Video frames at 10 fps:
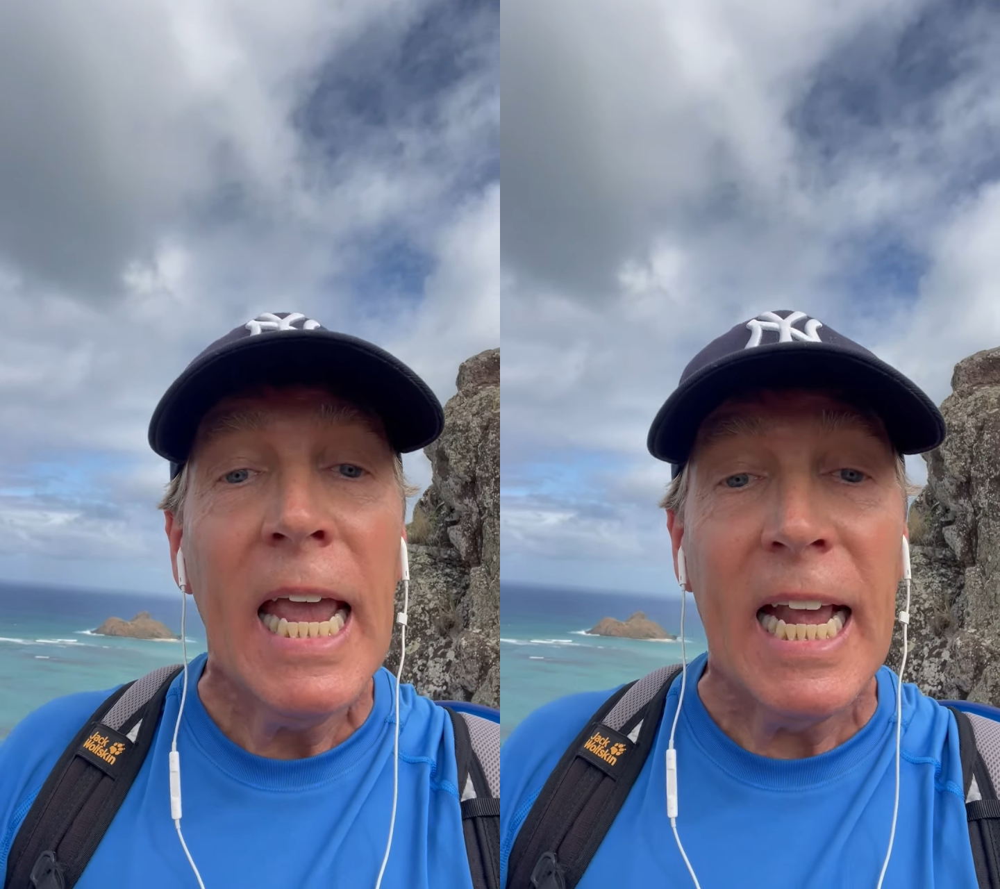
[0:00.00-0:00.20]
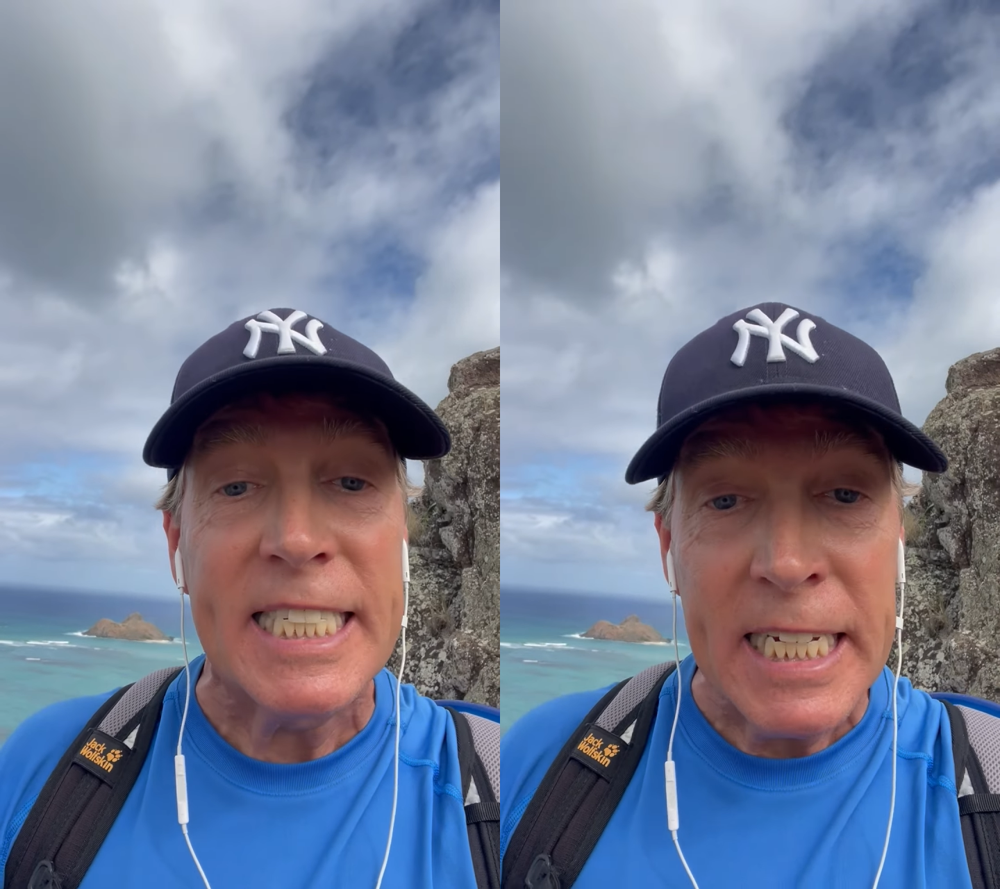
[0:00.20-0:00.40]

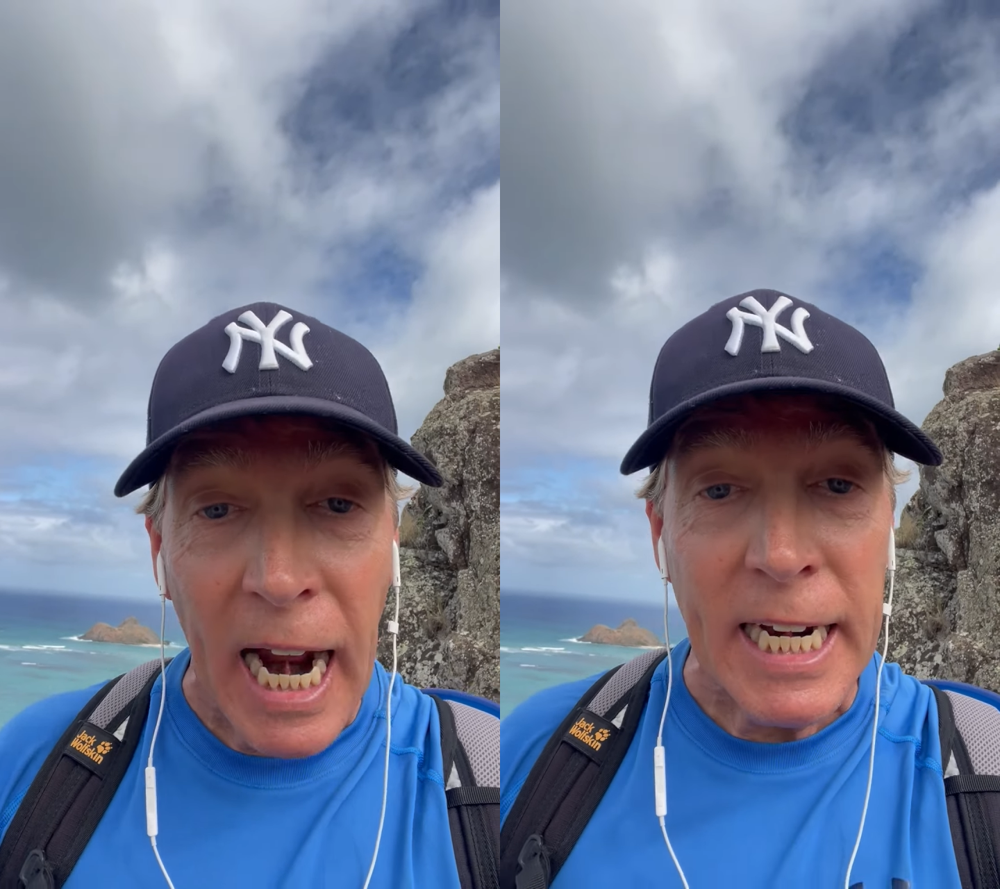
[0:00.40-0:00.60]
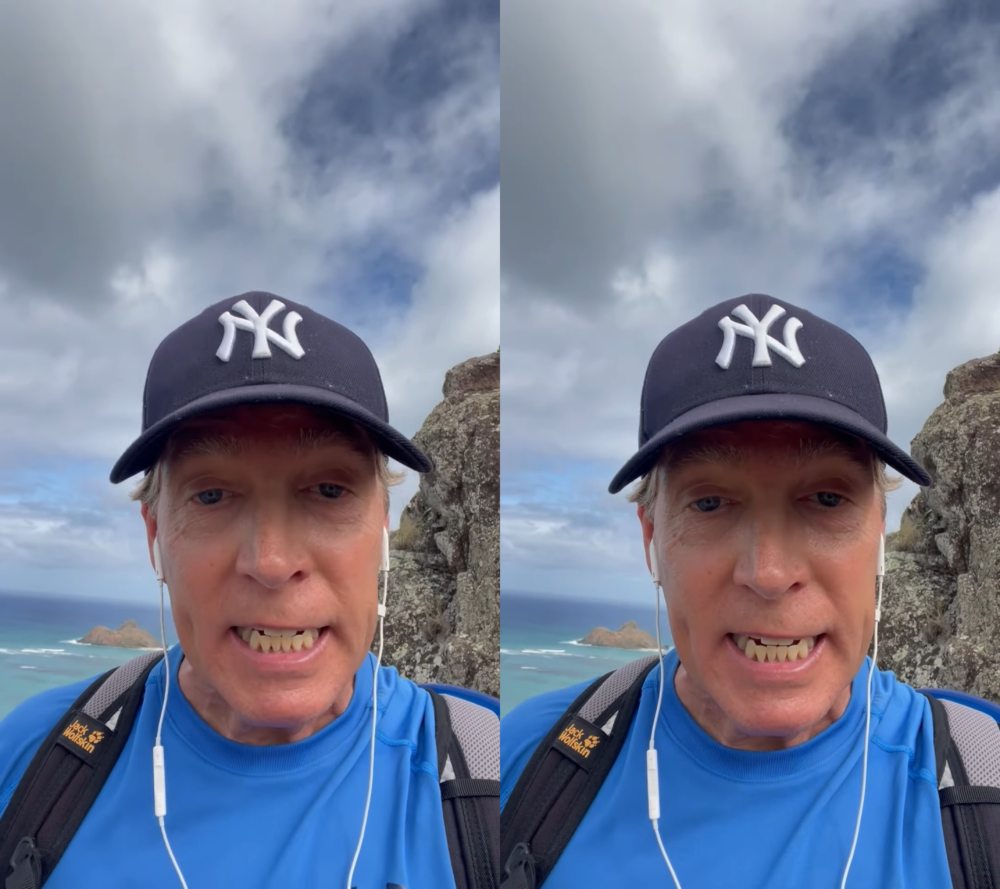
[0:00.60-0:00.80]
it's
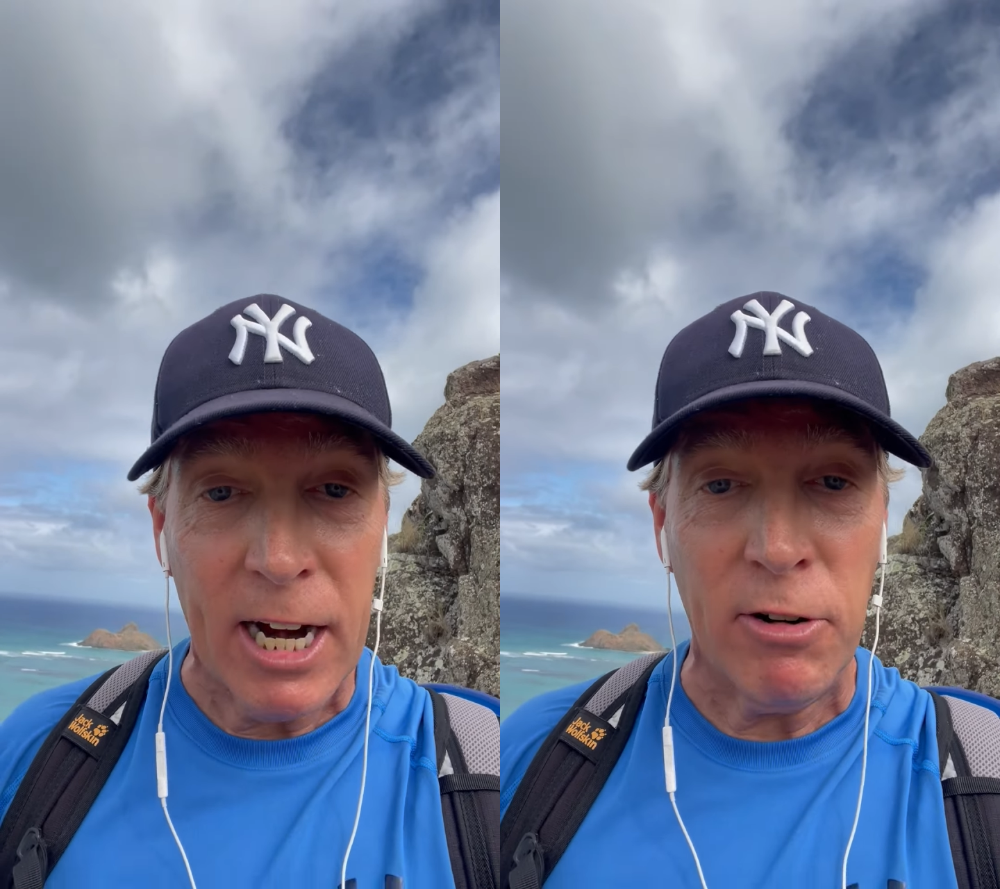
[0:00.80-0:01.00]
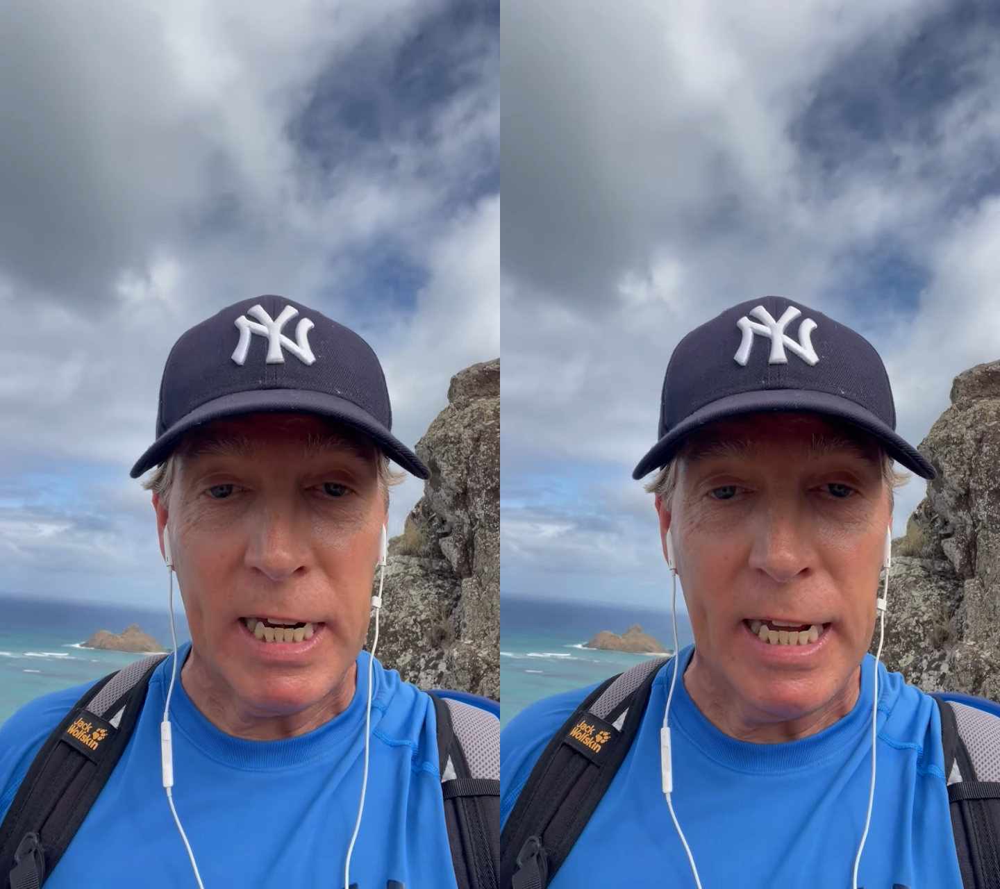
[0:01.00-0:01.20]
not an
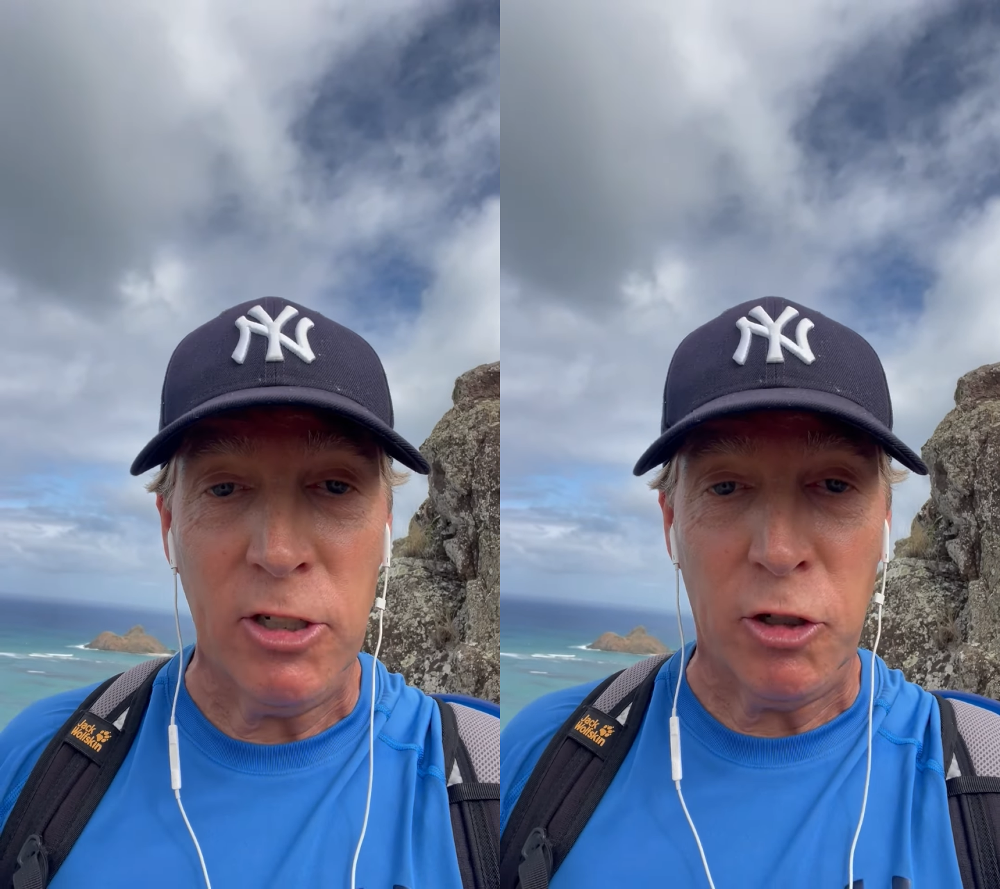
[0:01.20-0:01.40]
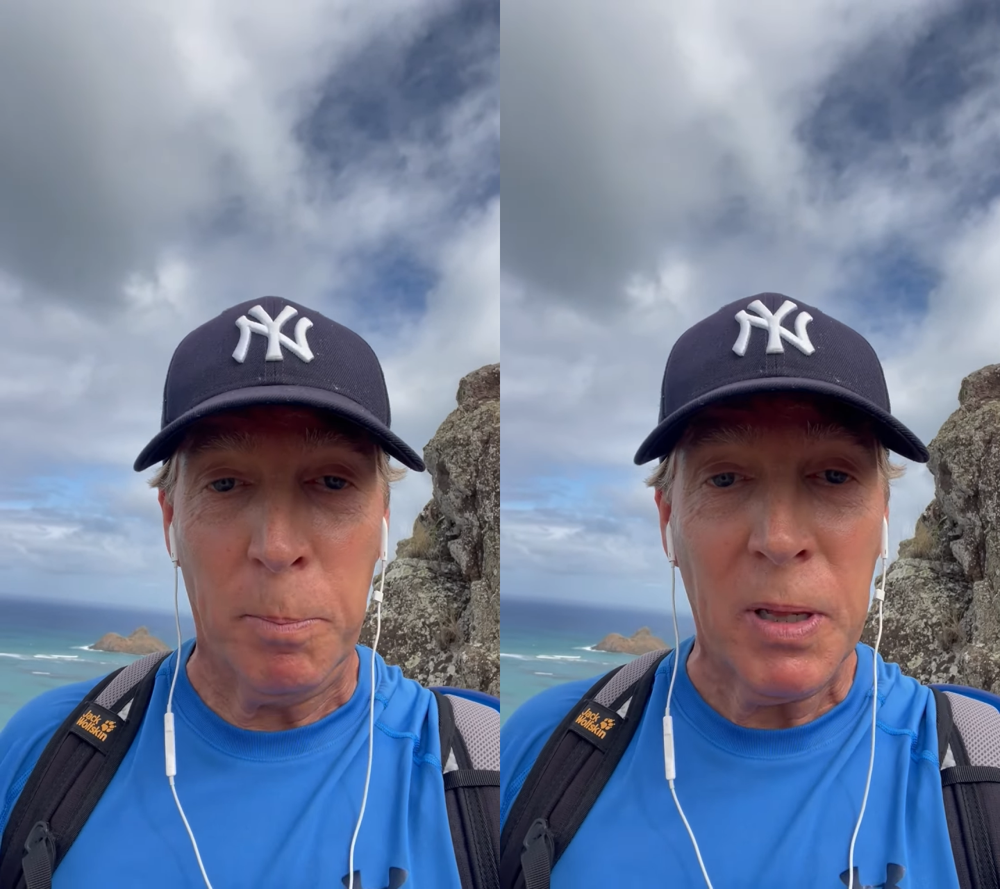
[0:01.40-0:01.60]
integrity issue.